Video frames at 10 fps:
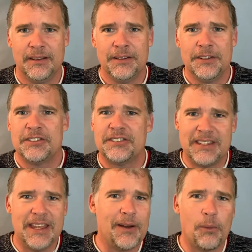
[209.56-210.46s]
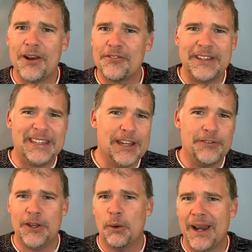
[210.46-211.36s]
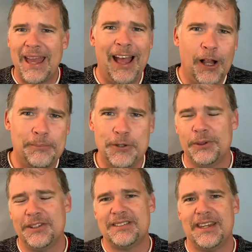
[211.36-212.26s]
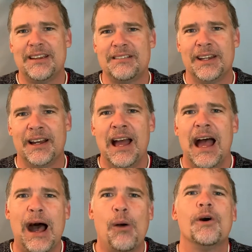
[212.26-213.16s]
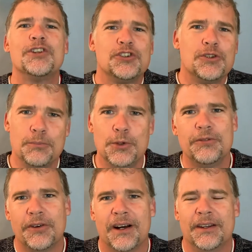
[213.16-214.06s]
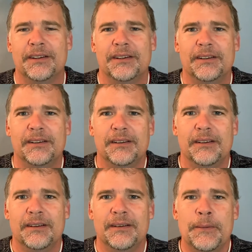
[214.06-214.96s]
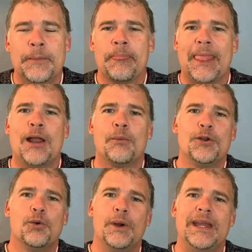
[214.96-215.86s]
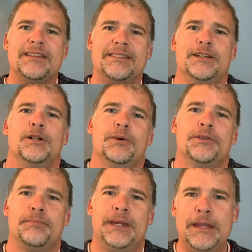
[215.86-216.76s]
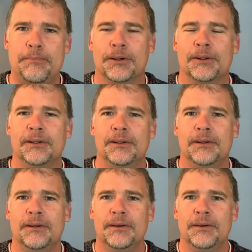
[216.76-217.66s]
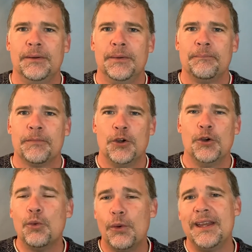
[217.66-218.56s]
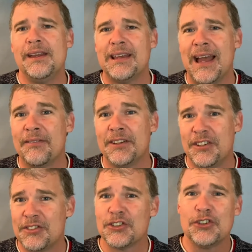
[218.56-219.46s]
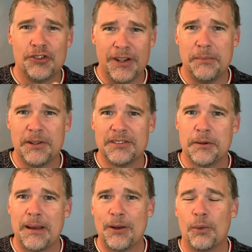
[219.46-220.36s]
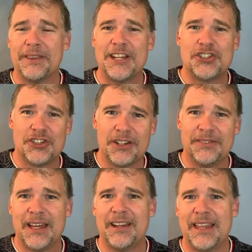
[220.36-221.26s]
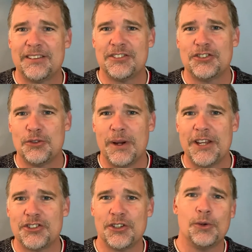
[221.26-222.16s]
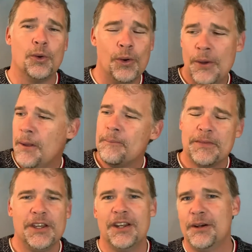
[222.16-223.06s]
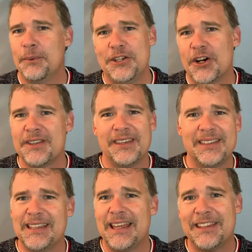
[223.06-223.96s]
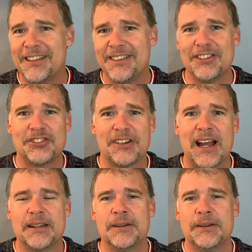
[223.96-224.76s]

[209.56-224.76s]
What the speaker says: Steve, I want to forgive you. I want to help you in this area. I want you to move on. And when we deal with people who we have a disagreement about what they should have done in that situation, or, we don't think that they did this right,